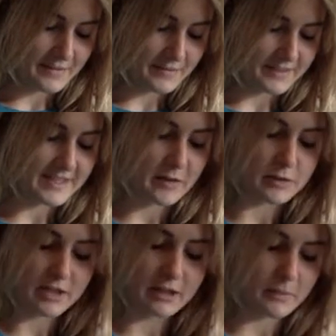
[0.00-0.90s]
This
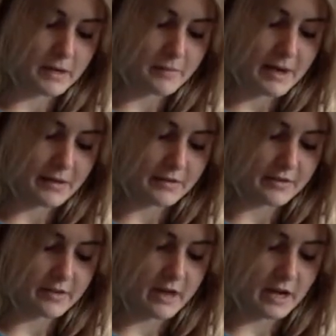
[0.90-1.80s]
tells you a little bit about
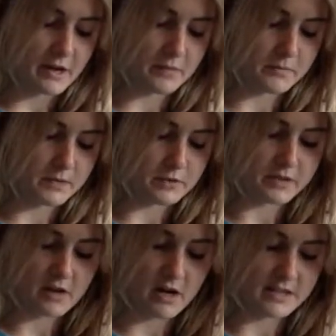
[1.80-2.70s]
the
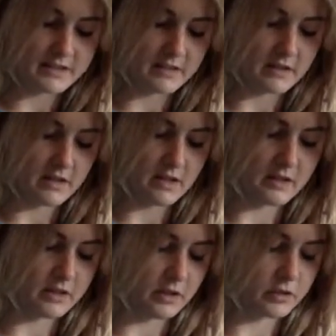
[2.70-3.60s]
user guides and
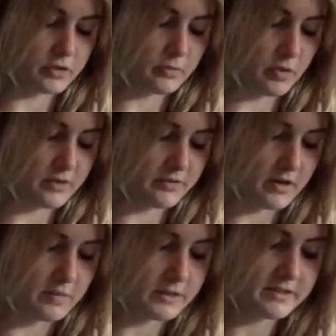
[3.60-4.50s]
Countrywide
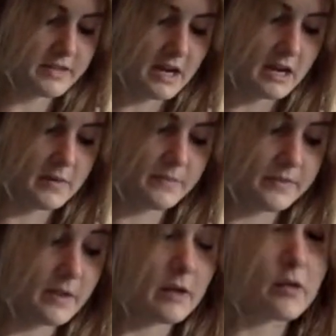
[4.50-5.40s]
Farmers.
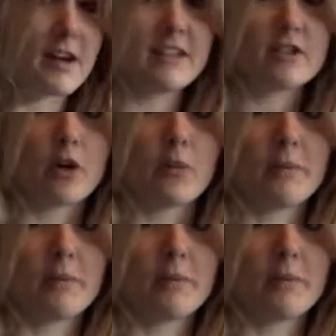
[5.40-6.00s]
A great shop.